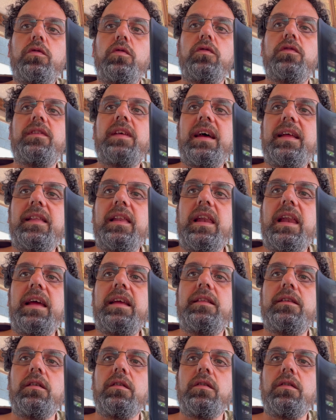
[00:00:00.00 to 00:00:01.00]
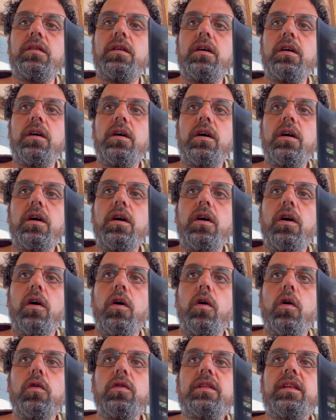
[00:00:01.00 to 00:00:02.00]
send later on
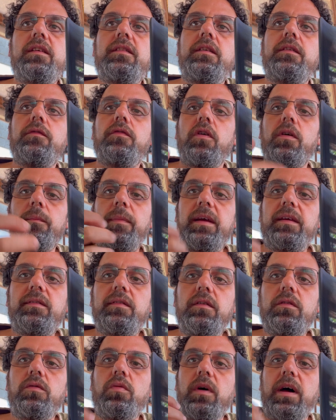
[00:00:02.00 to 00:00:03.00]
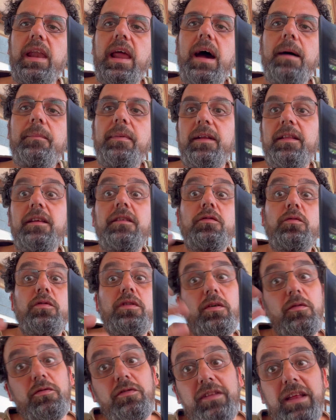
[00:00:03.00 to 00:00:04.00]
all this information to an app, and this is what
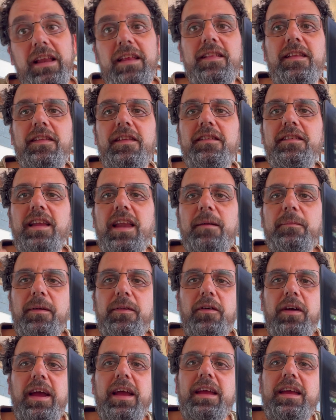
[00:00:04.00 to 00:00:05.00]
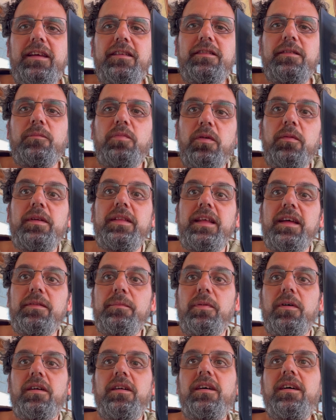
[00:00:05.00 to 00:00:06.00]
I was telling, that it's an app, but okay, he's improving that
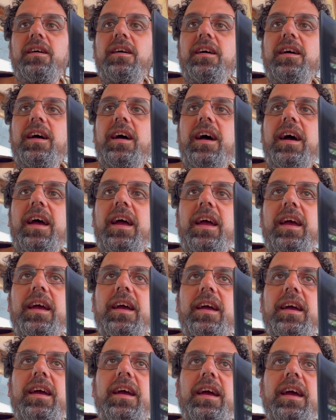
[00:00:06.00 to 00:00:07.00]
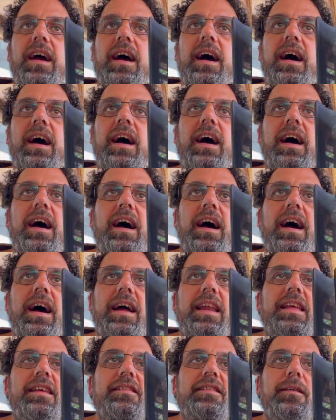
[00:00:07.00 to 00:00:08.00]
part, and
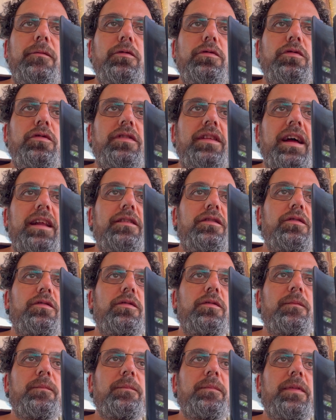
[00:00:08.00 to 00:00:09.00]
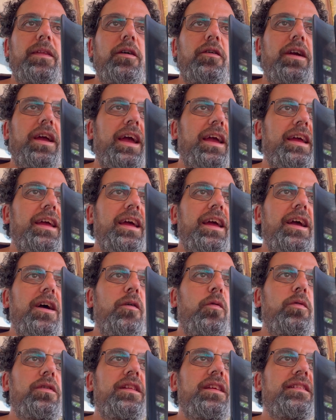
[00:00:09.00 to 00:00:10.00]
it's able to tell you, okay,
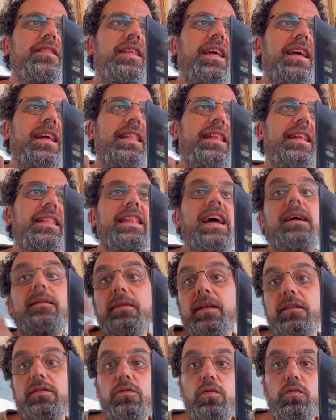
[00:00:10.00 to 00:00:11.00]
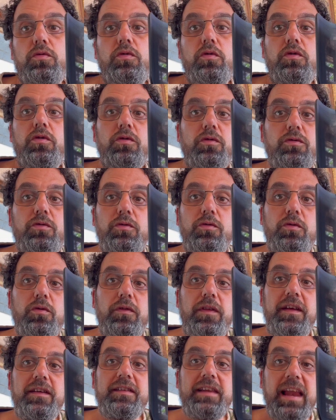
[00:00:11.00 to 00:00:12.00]
what is the time that took to you to do
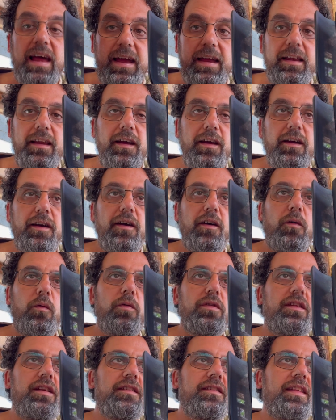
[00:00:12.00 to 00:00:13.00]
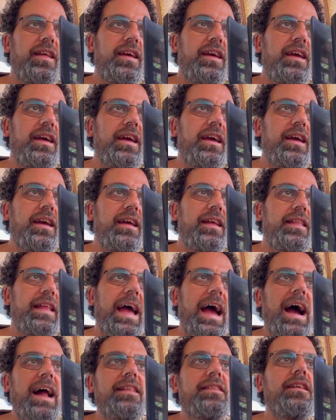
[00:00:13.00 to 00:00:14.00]
this line, what is the
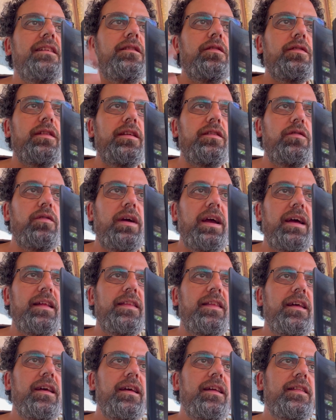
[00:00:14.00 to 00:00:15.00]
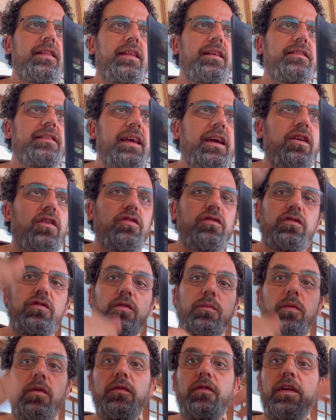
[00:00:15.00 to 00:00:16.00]
altitude that you get, the seconds to
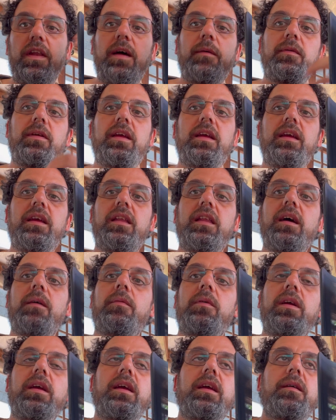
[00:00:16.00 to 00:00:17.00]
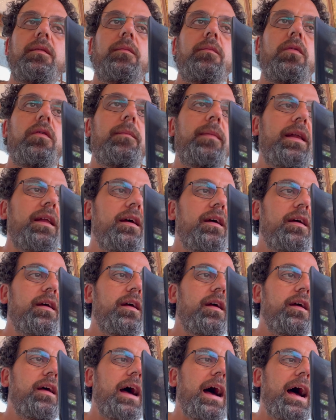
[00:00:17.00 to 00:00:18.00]
move in every movement,
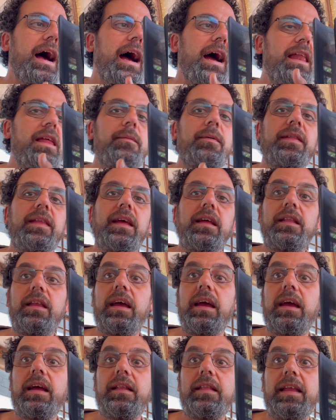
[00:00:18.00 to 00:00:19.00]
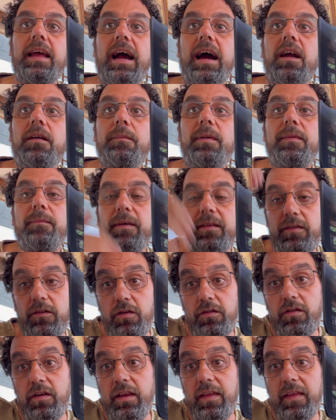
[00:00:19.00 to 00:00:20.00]
and even the heartbeat, but not only the